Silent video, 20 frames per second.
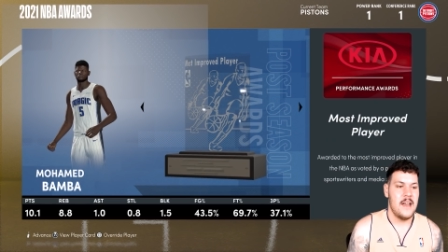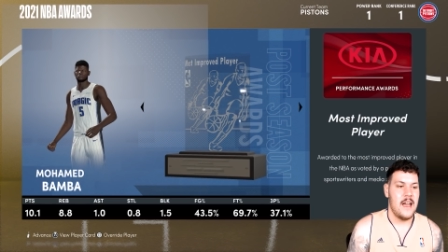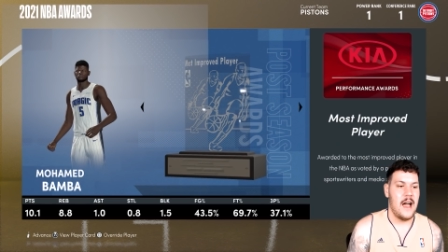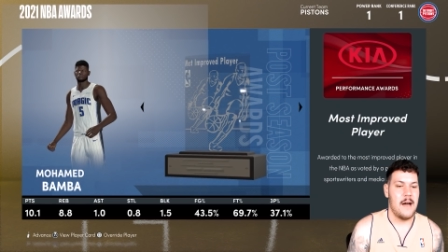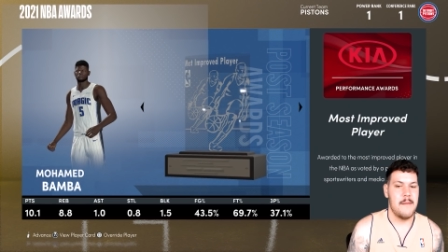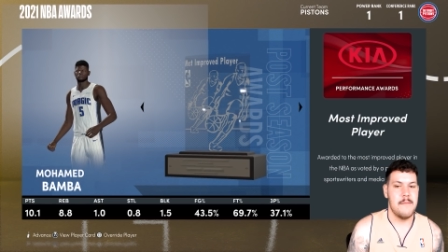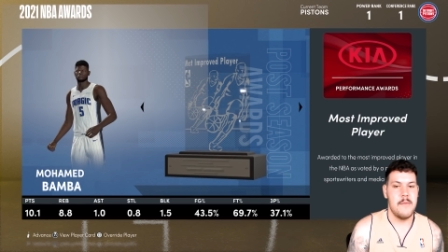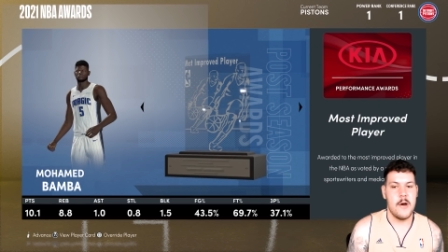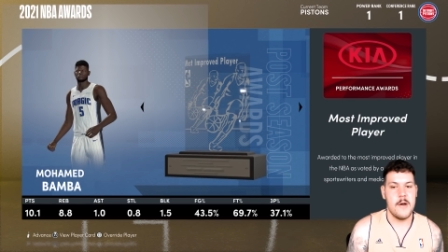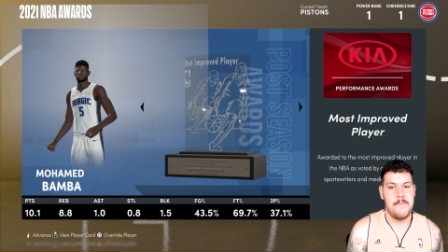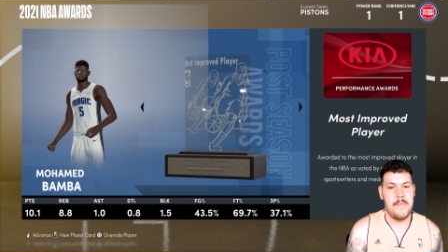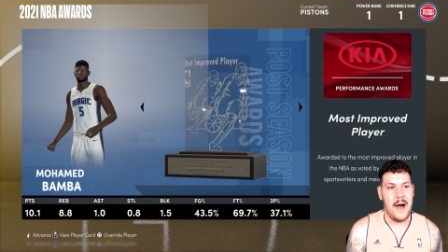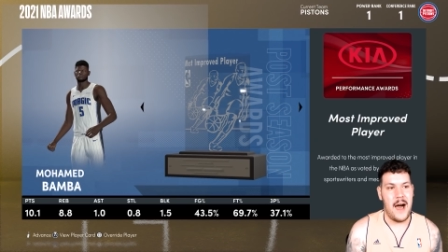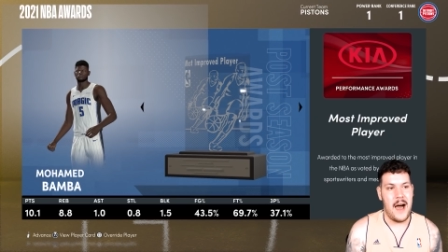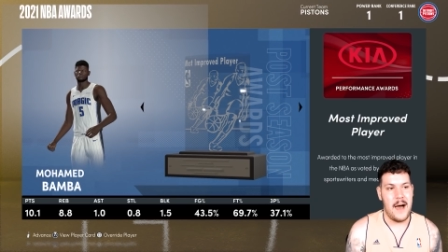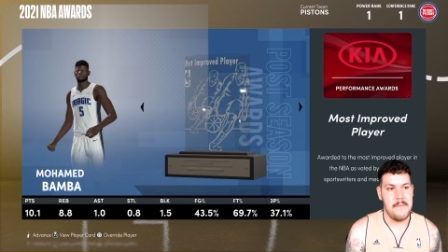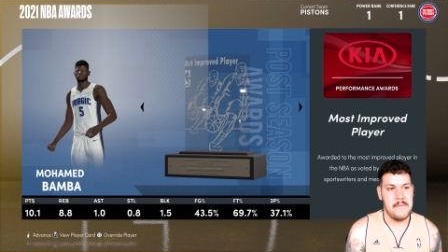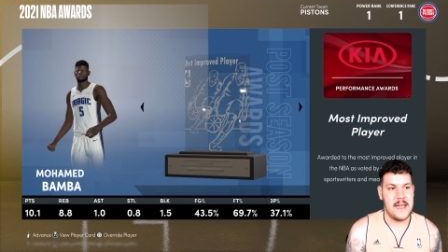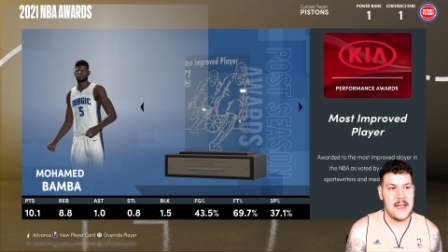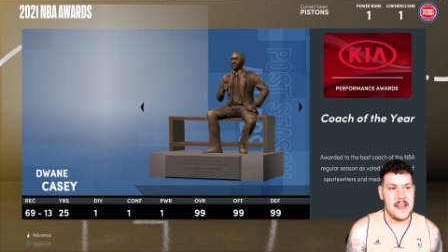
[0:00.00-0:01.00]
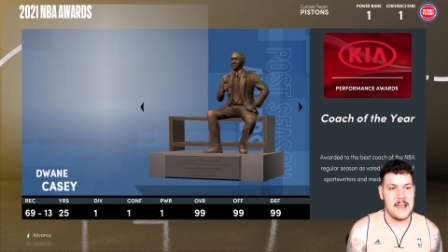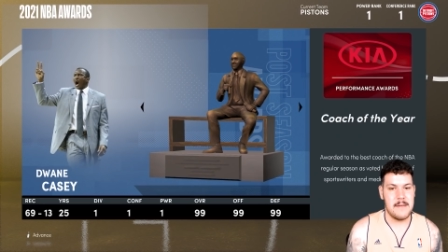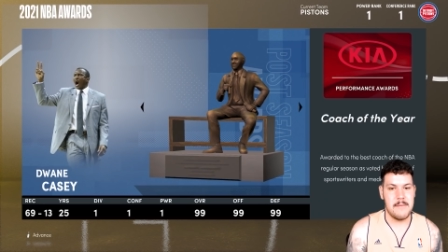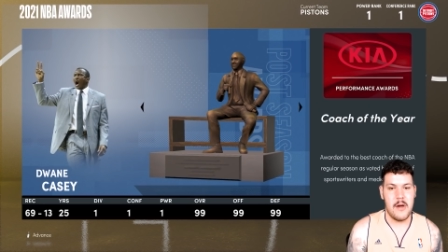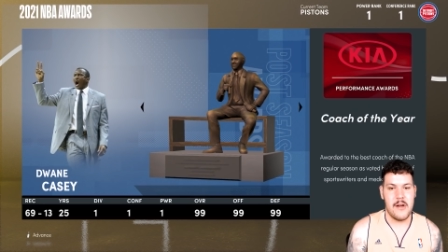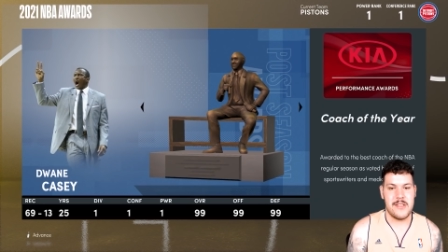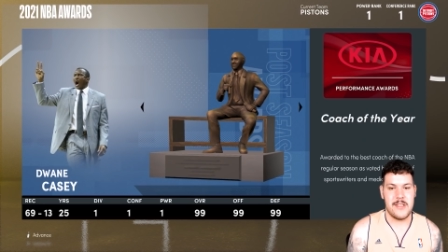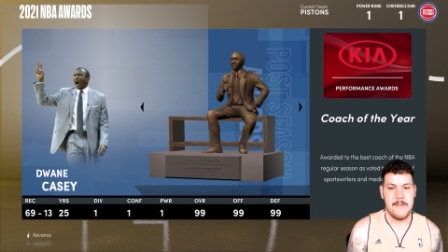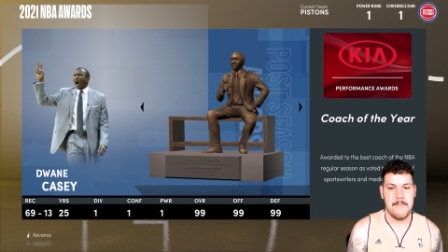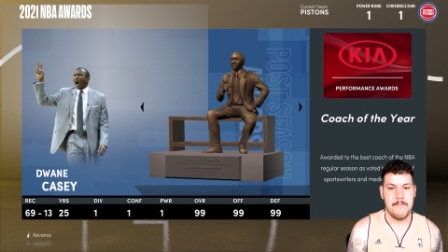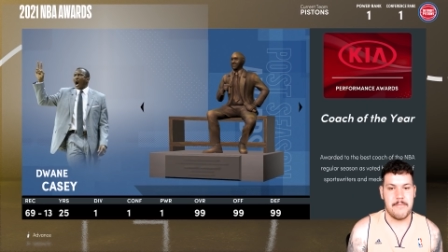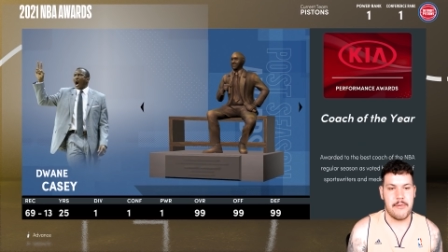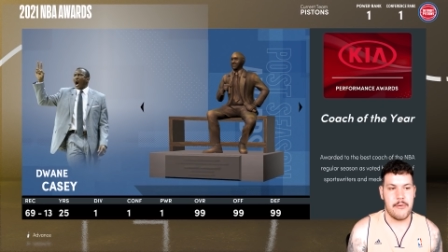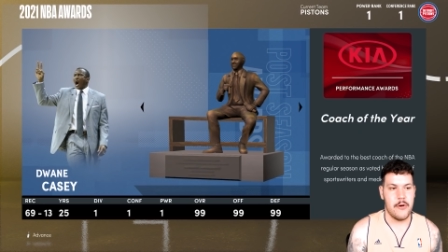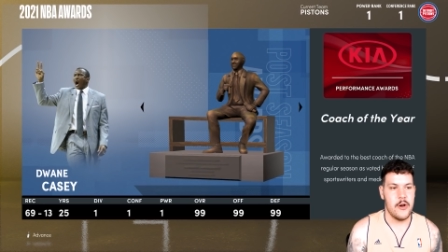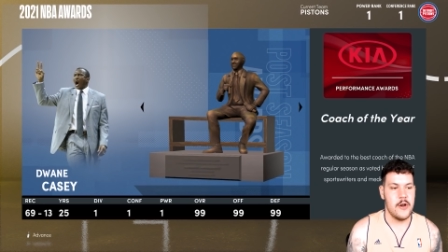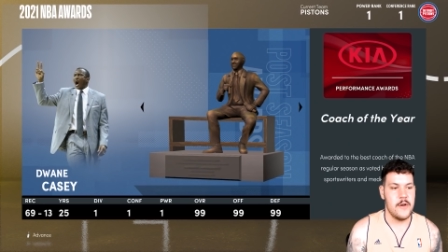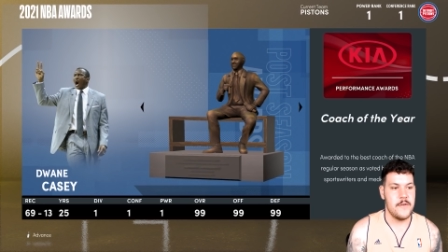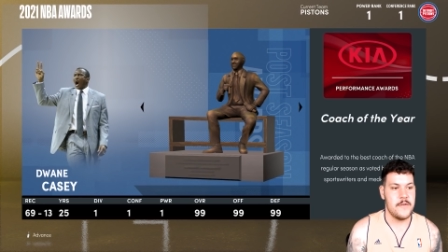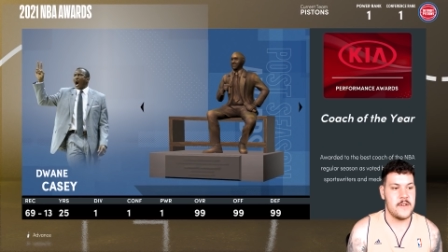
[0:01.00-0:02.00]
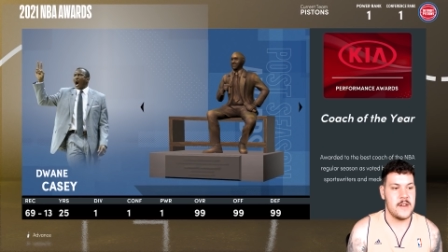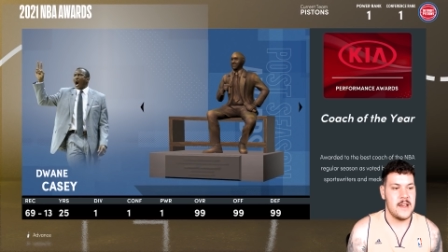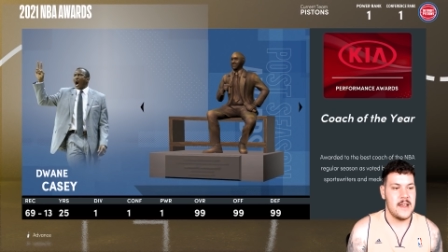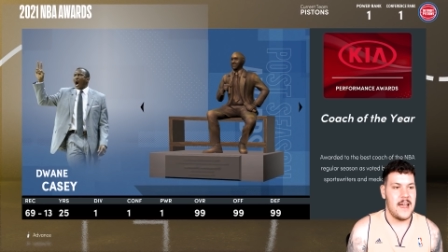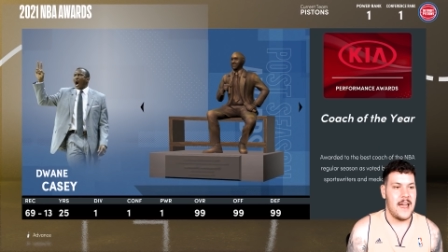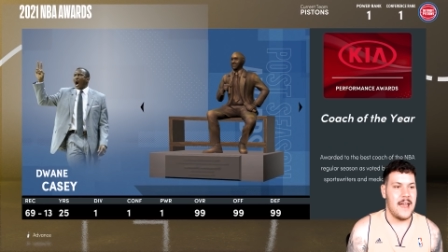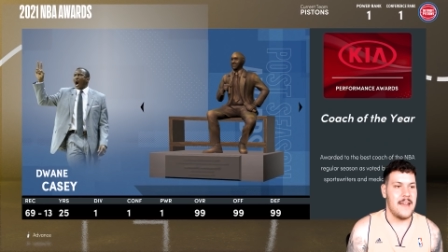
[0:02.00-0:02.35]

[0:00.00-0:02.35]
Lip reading: Mo Bamba getting Most Improved,